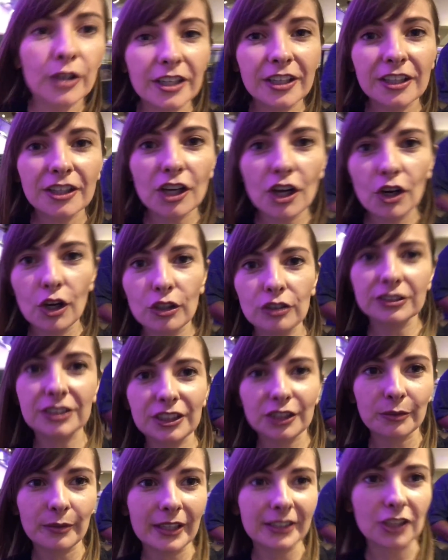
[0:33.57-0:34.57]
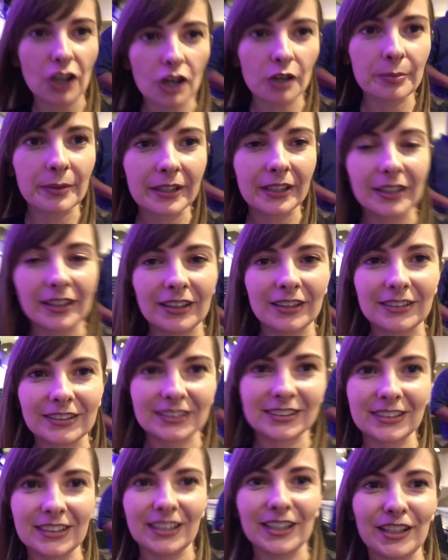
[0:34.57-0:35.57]
We're gonna go to the red carpet
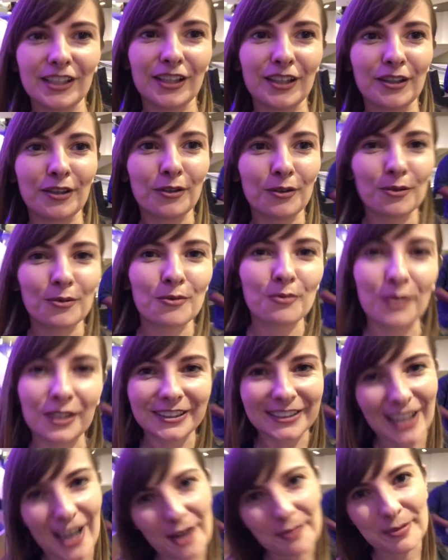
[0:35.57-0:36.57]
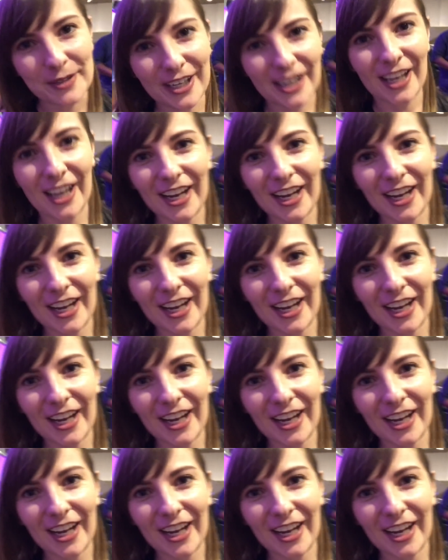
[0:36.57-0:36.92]
and see what's happening.